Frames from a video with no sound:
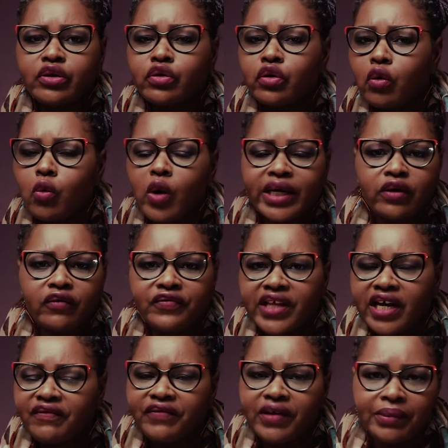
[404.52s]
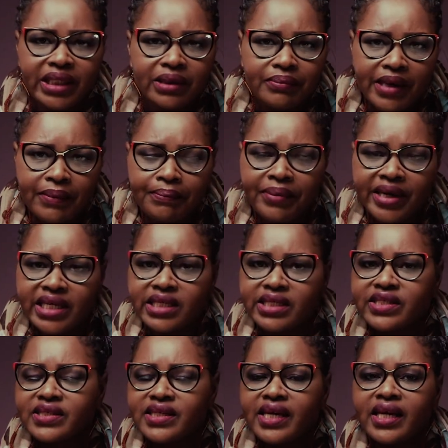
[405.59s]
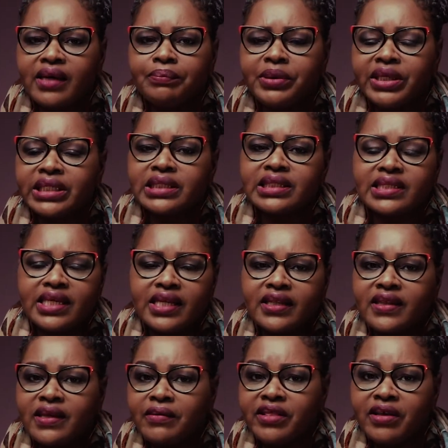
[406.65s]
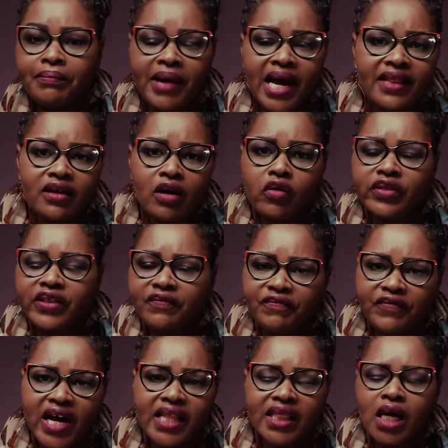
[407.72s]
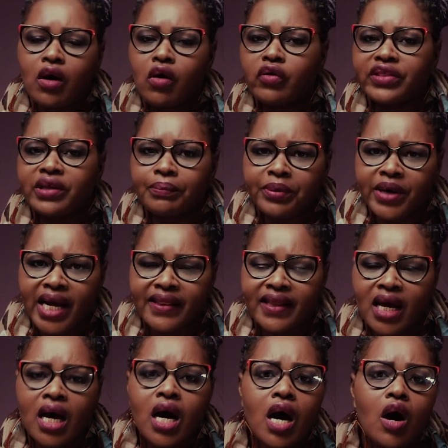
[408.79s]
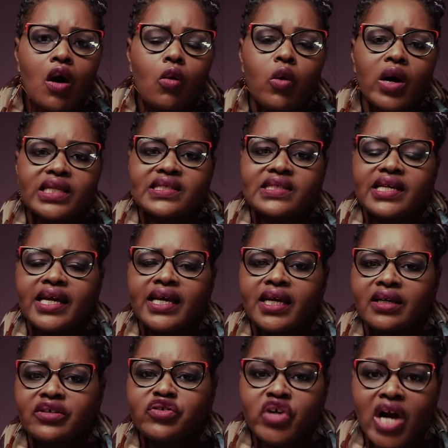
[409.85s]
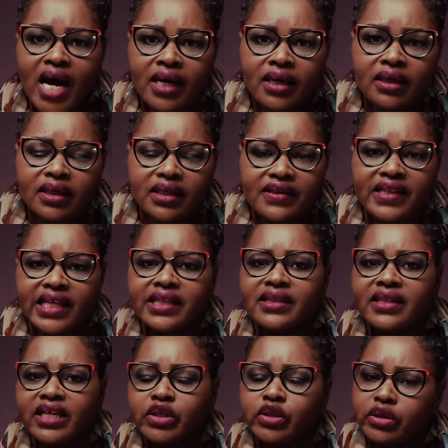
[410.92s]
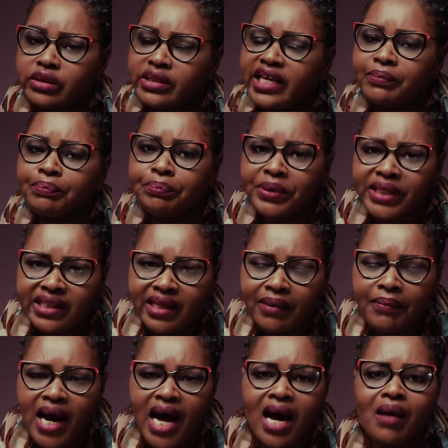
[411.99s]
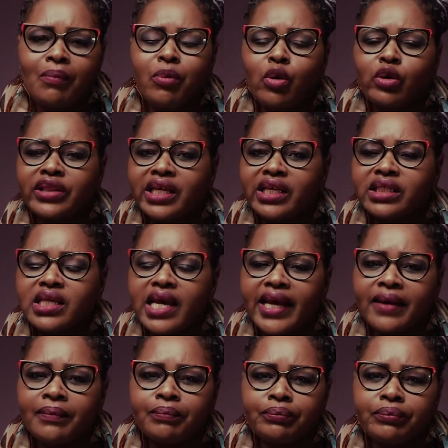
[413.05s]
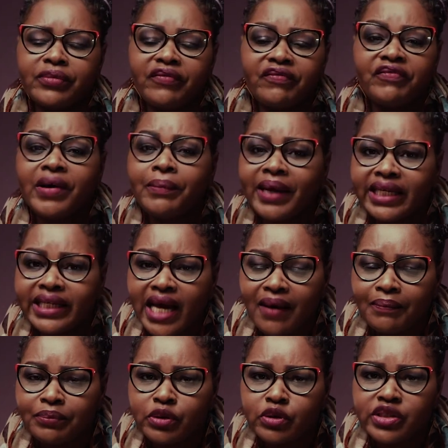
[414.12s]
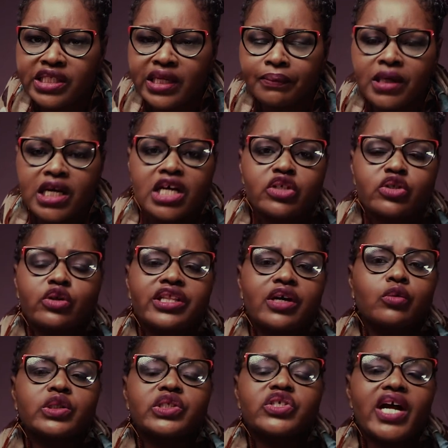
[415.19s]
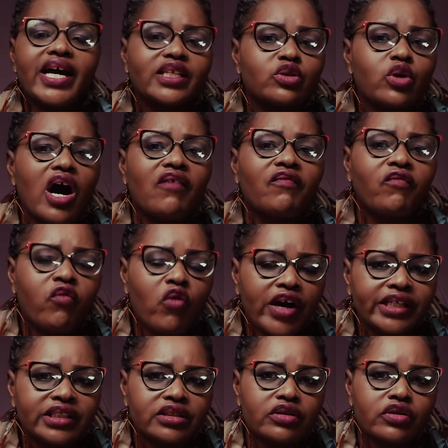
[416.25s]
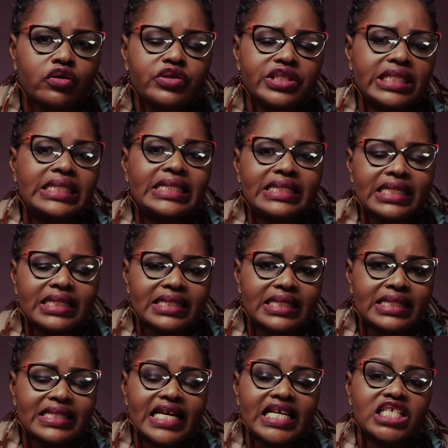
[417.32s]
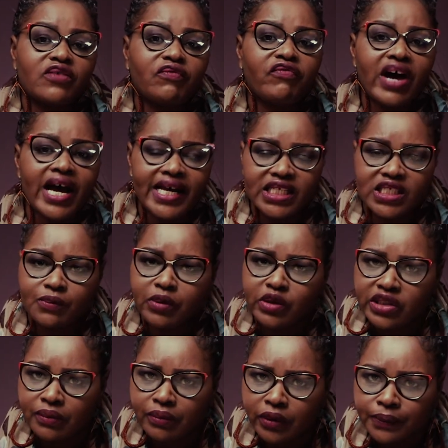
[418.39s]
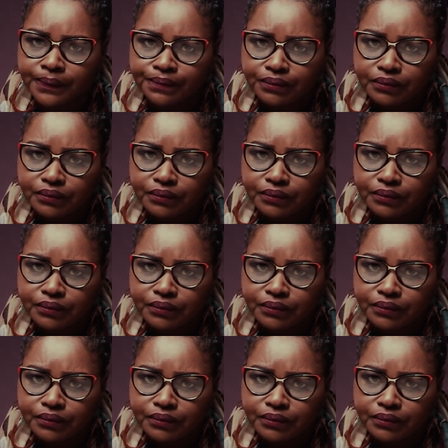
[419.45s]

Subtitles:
one of their family members, be it the mother or the father or the brother, was drunk, then they beat them up or they verbally abuse them. So they will try to avoid those instances as far as possible.